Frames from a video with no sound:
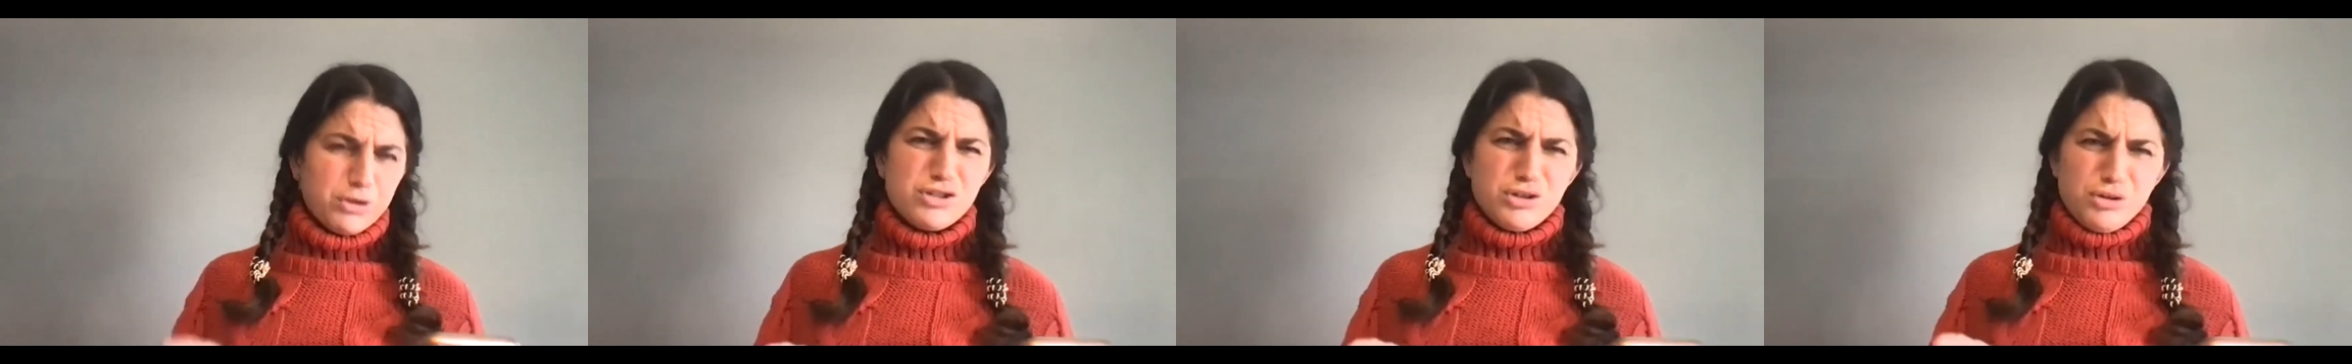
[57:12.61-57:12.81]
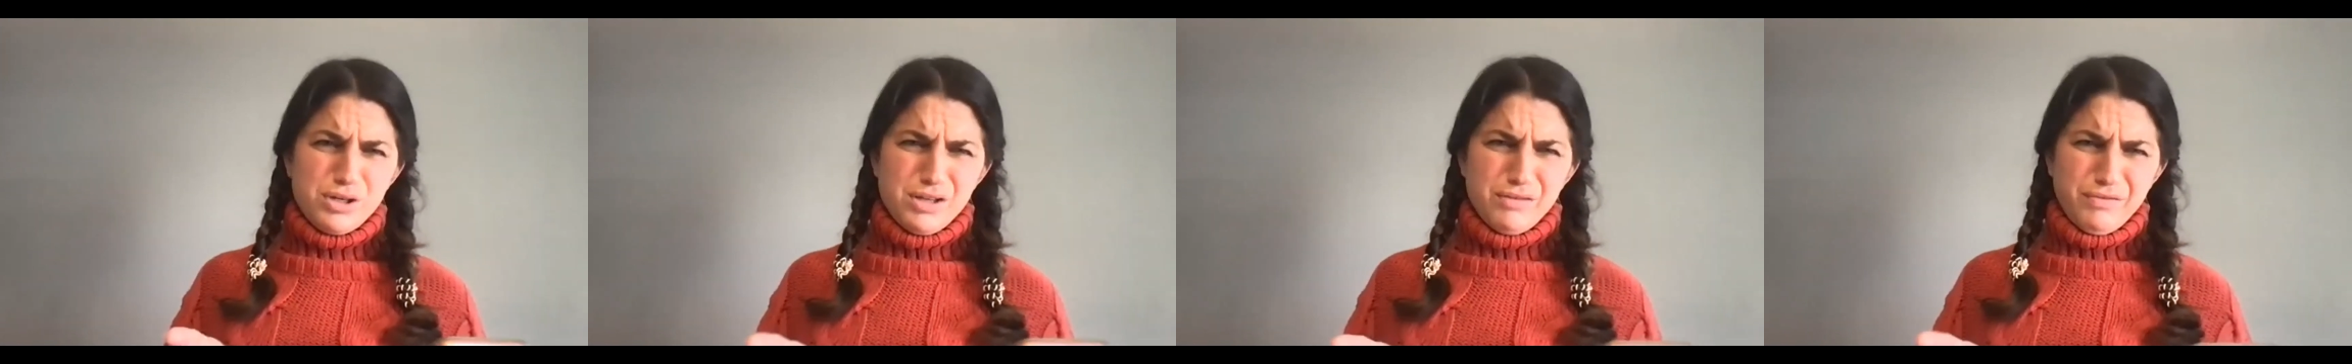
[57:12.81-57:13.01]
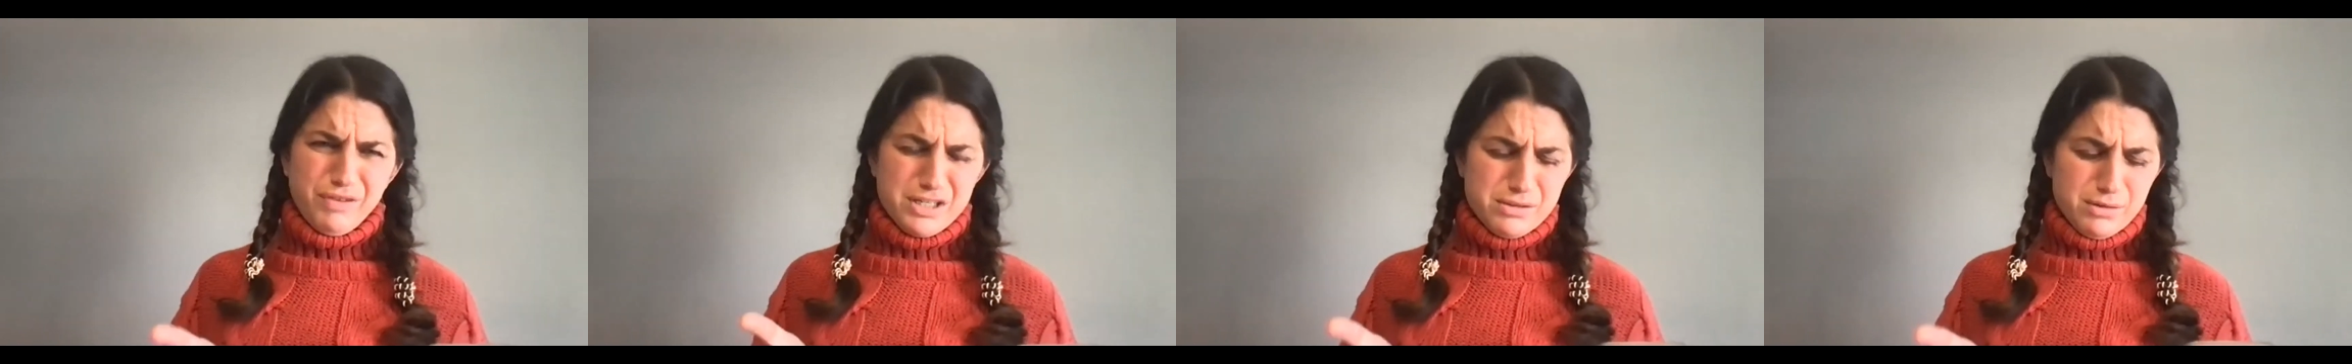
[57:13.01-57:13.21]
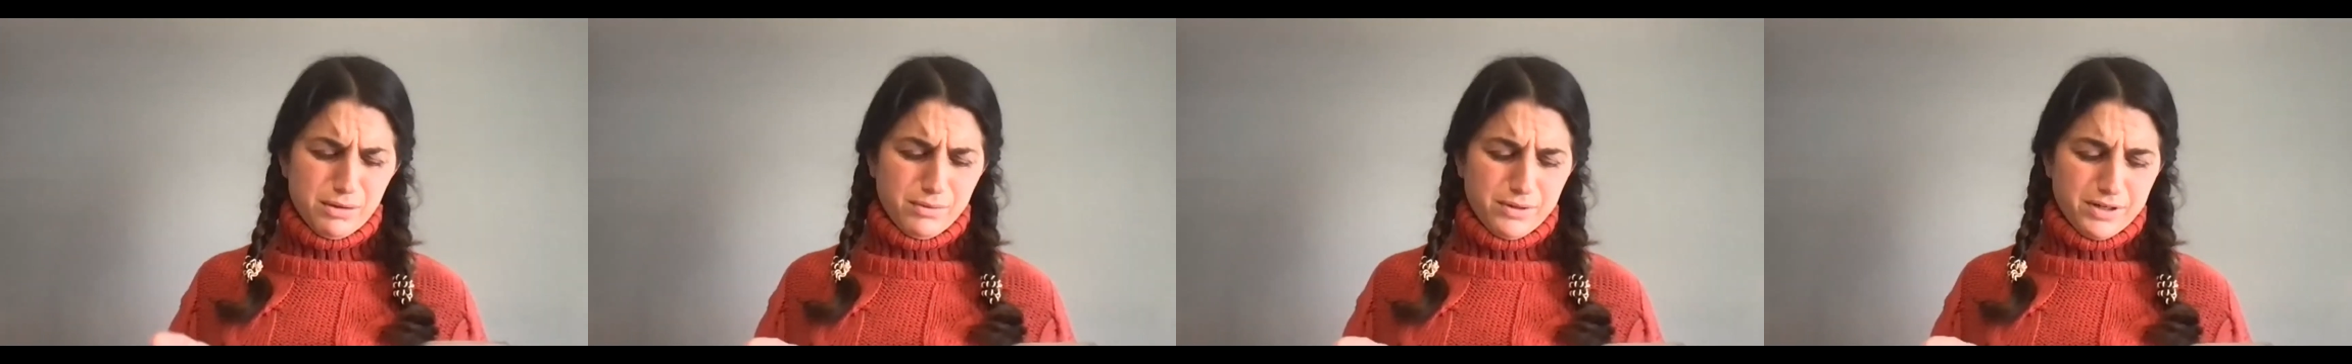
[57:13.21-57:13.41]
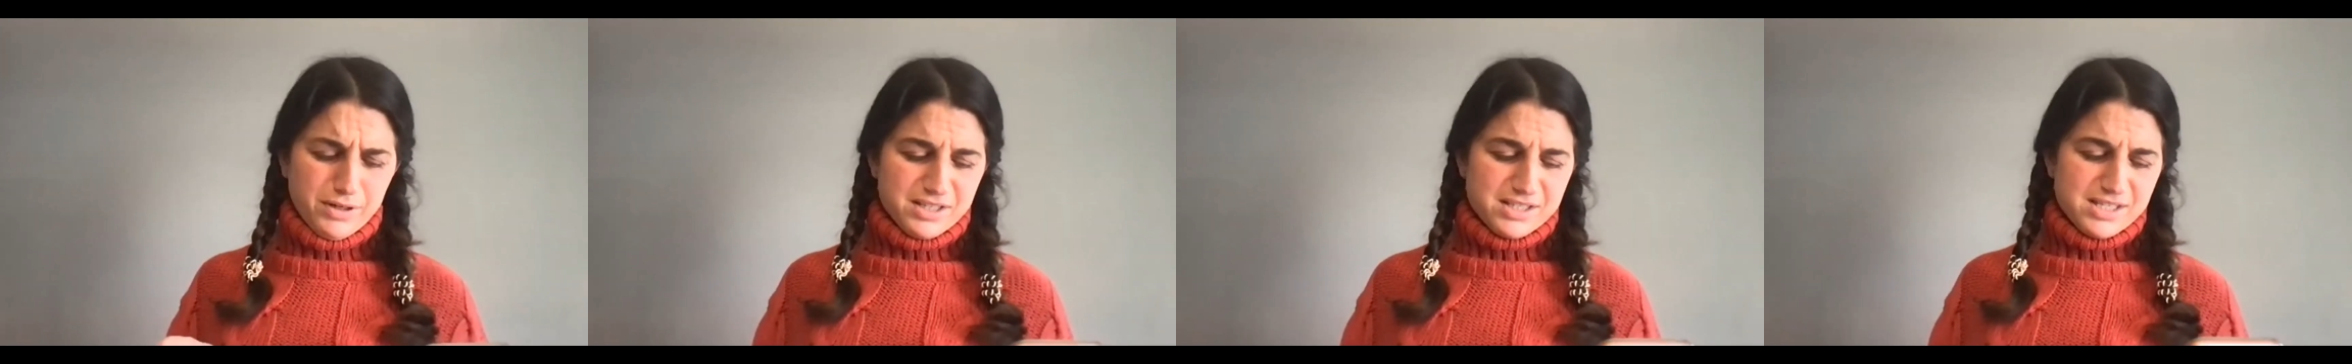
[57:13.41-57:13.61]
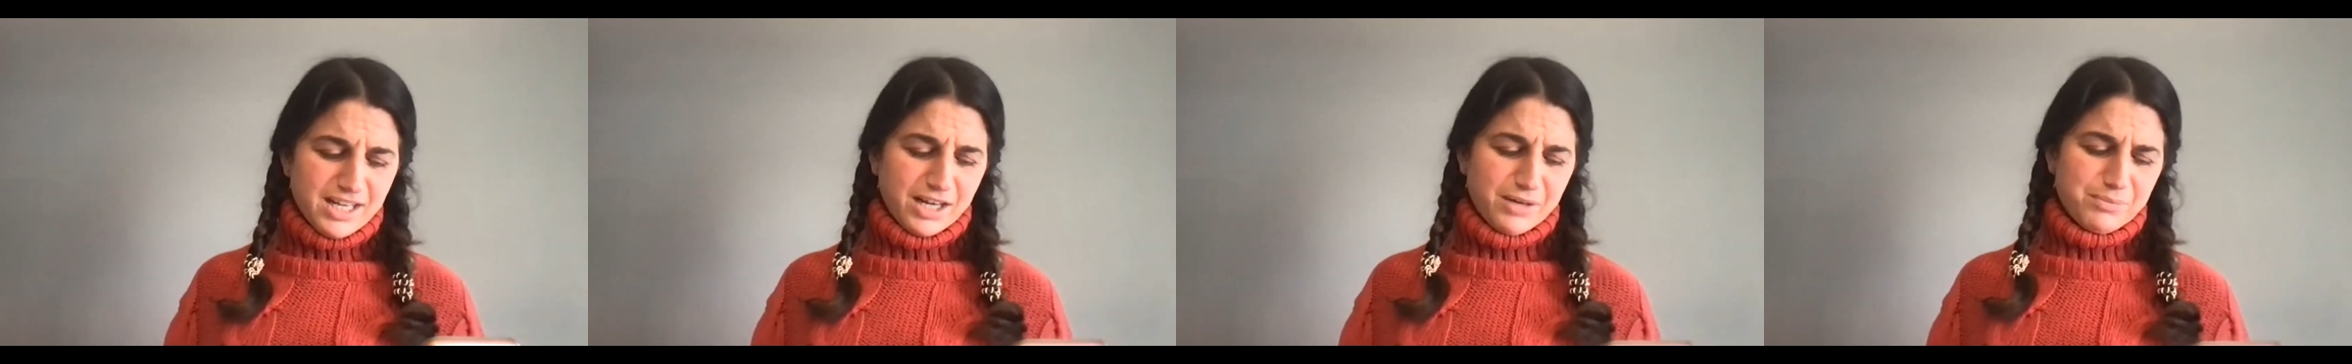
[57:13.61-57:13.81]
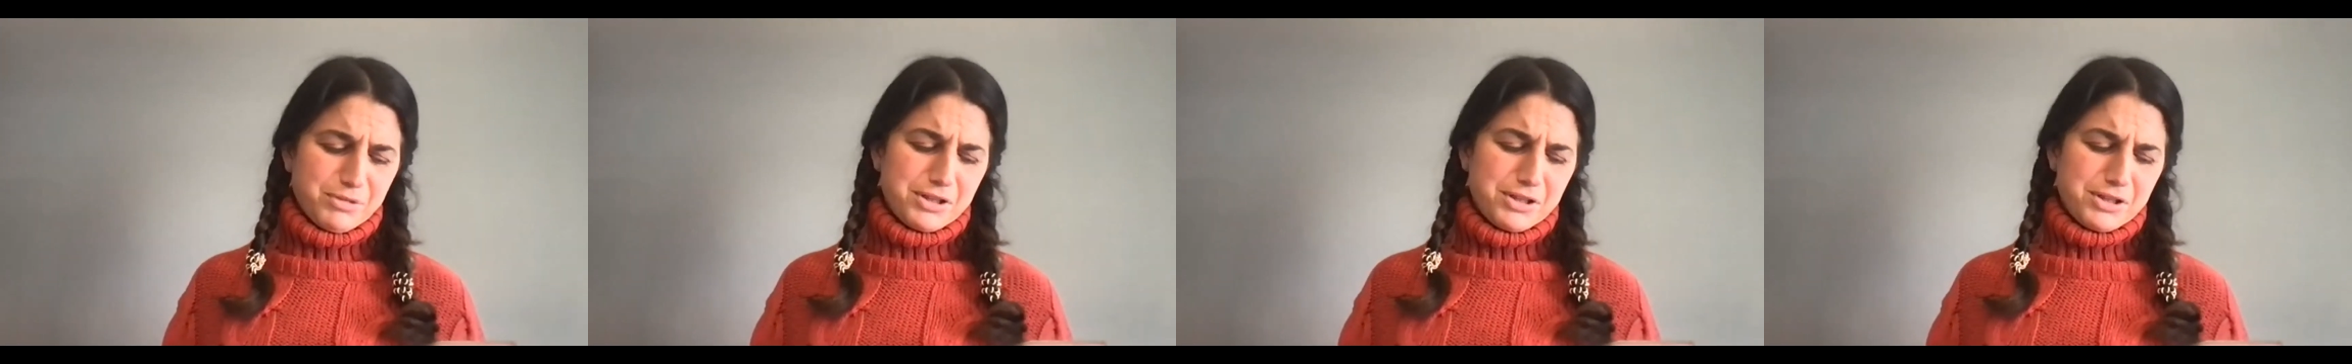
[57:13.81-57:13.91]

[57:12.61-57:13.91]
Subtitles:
show you the Facebook one in a second,